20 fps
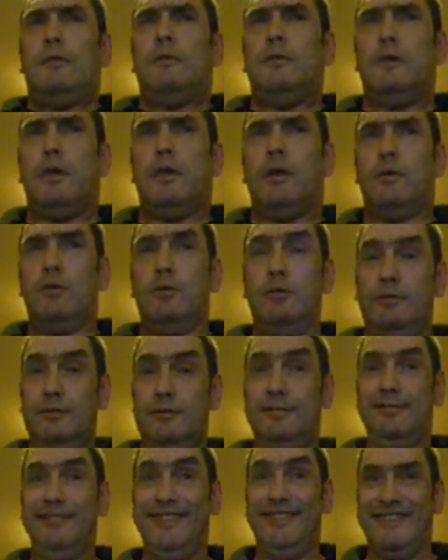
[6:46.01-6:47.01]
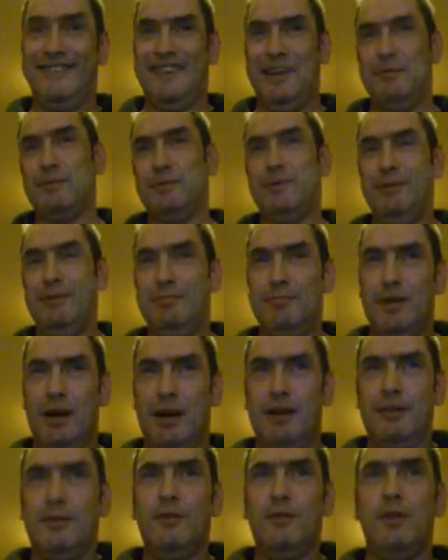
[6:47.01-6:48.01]
you know, keep coming back.
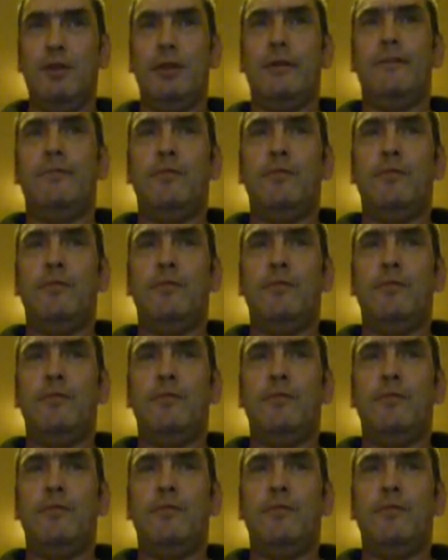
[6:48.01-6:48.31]
Yeah.